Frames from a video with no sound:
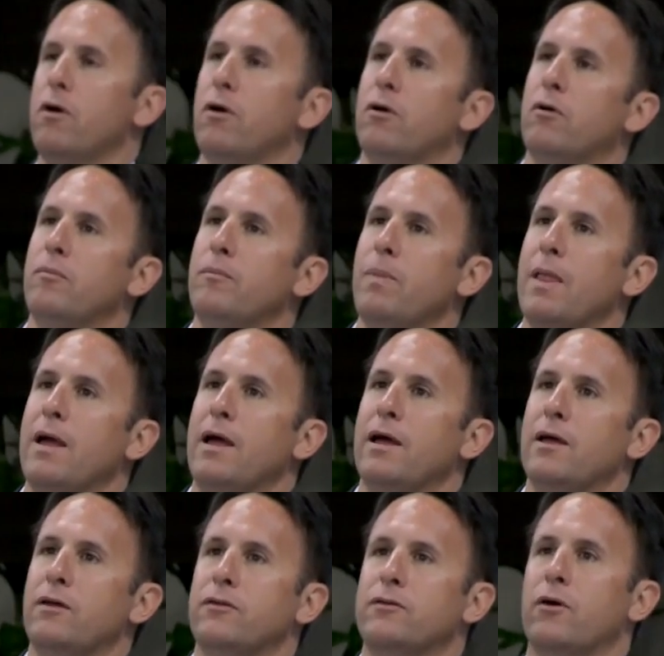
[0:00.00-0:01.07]
home
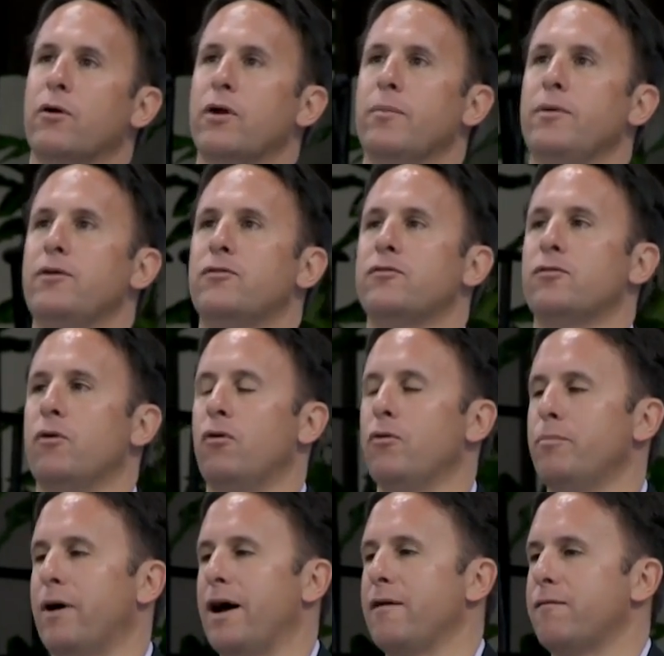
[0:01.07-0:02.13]
is going to be
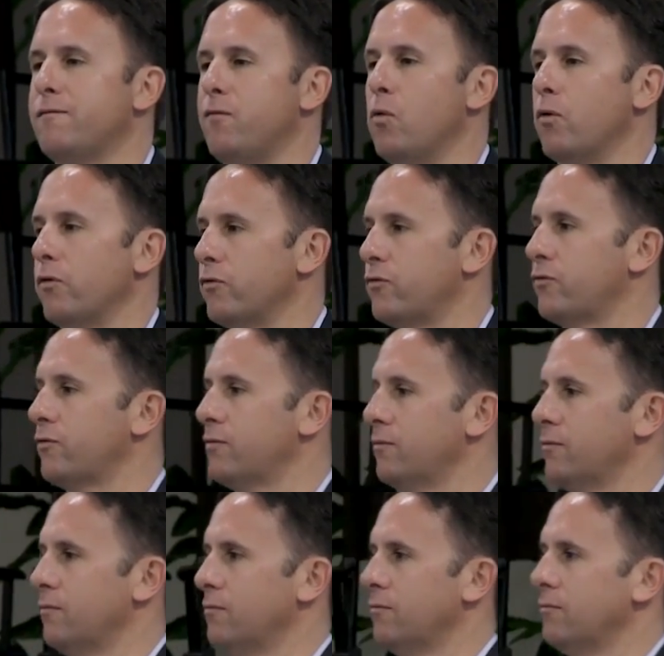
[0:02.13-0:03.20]
sold by
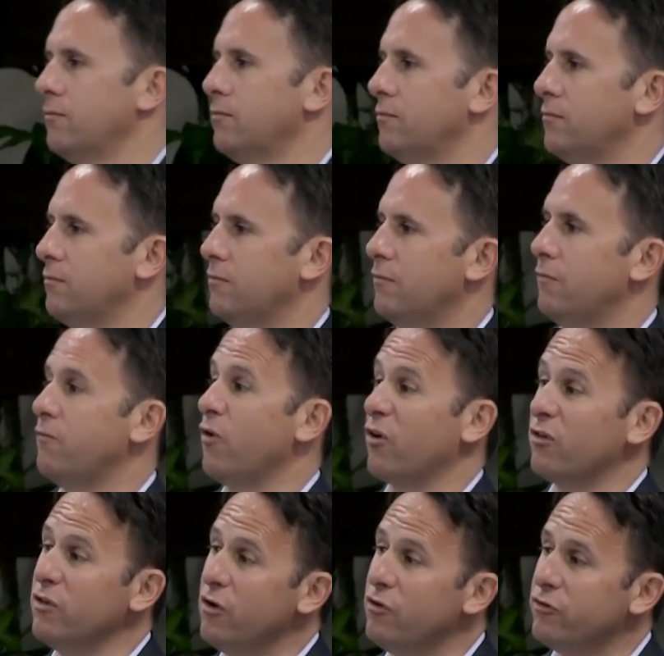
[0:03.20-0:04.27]
force,
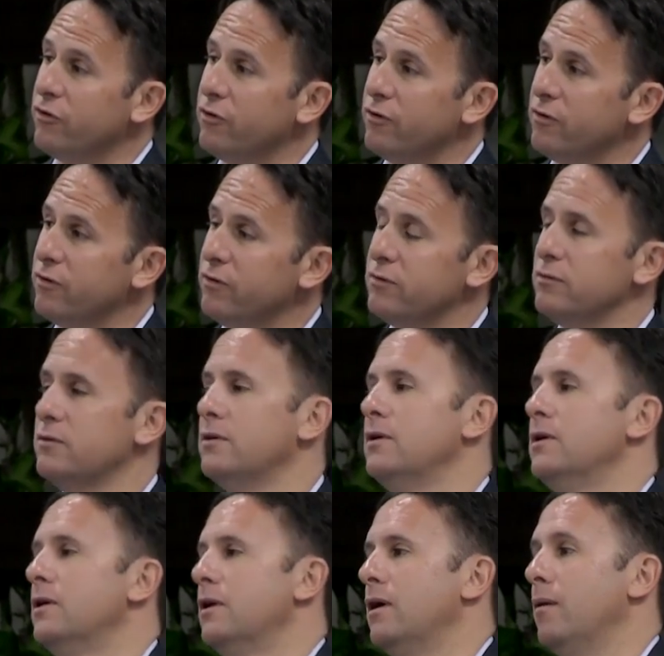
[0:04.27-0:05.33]
foreclosure,
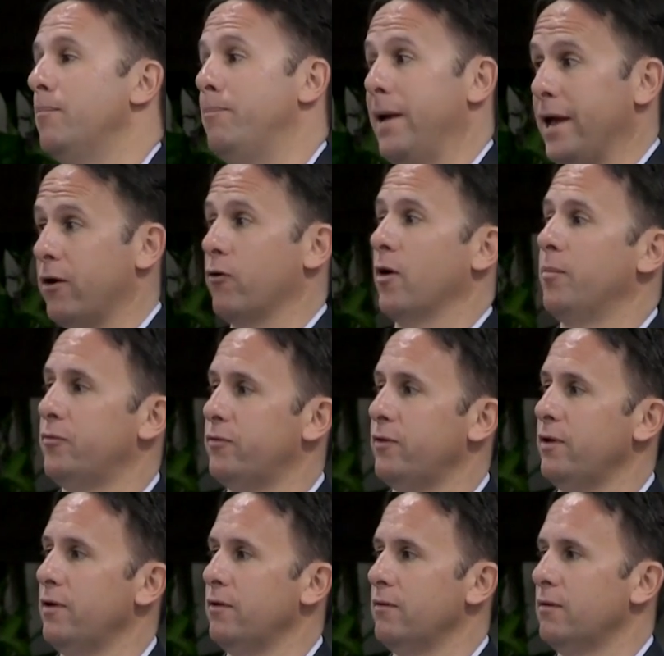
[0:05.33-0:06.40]

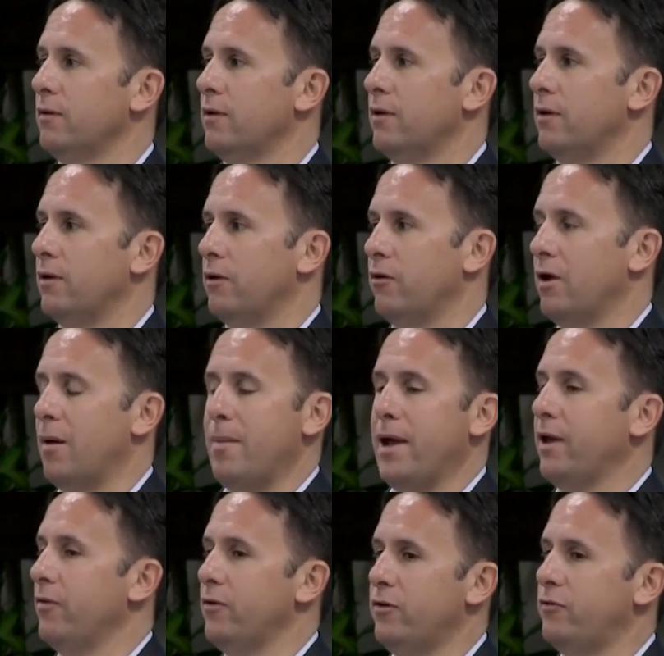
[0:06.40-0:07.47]
bankruptcy, you're not
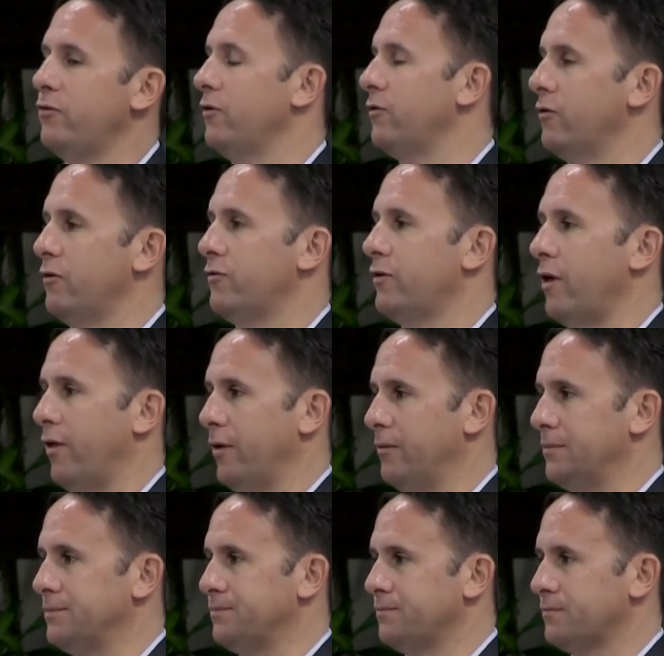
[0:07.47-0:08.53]
making the decision to sell it,
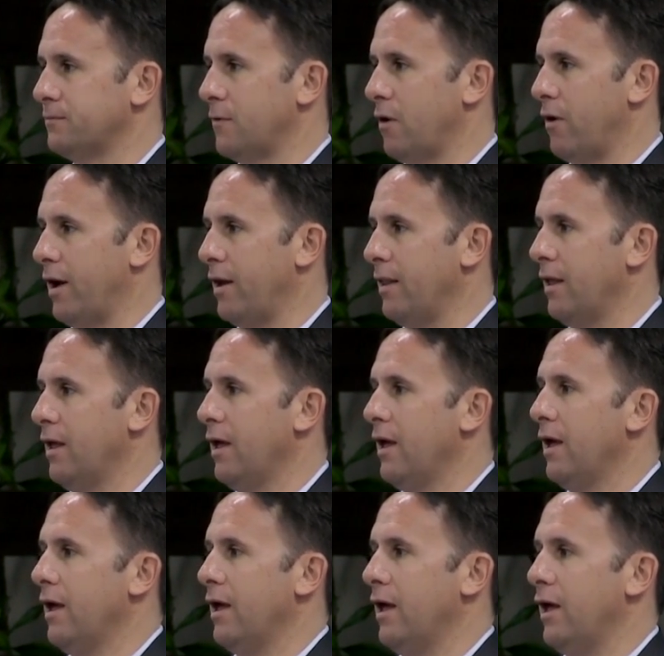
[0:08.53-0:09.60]
all right?
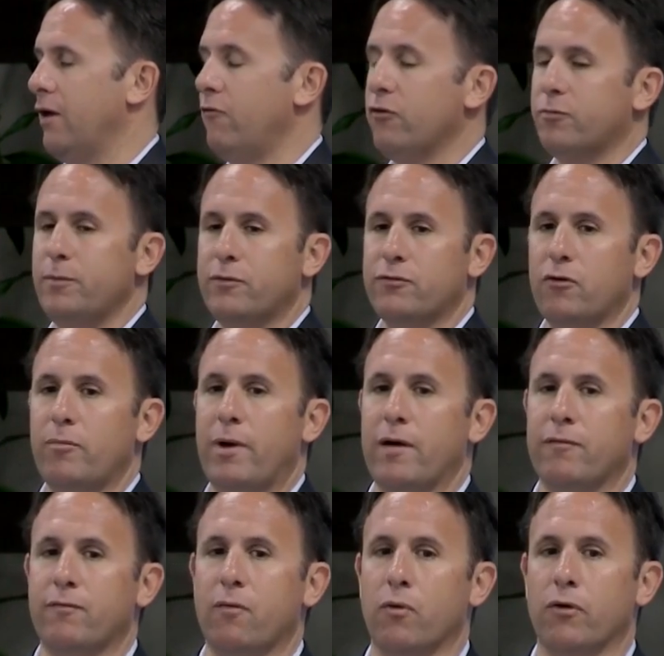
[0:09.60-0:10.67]
If it's being sold
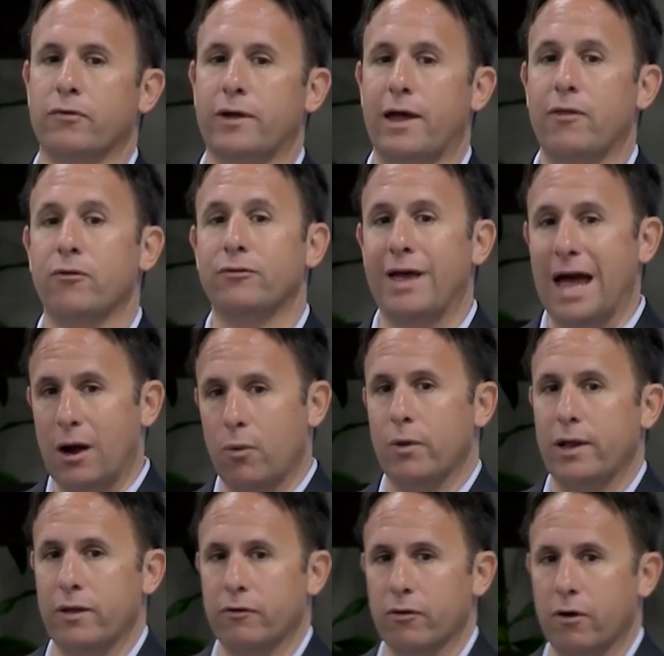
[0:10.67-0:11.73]
by force and there's
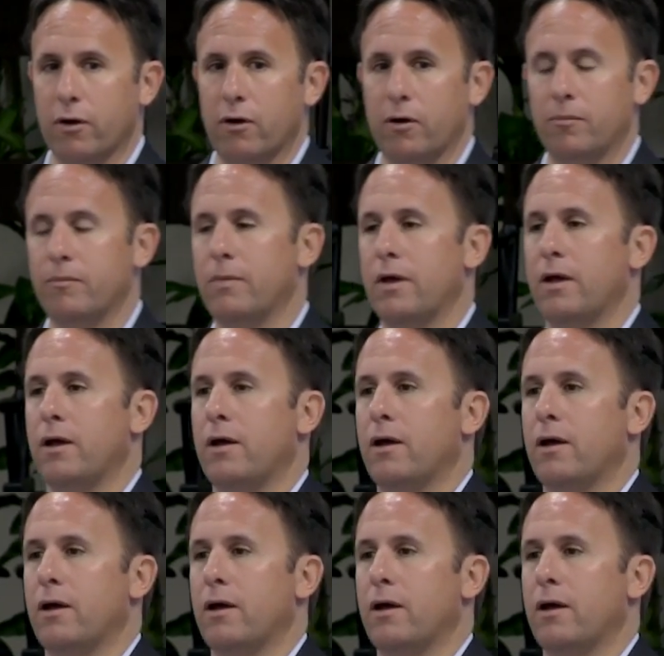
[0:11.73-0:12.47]
equity in your home,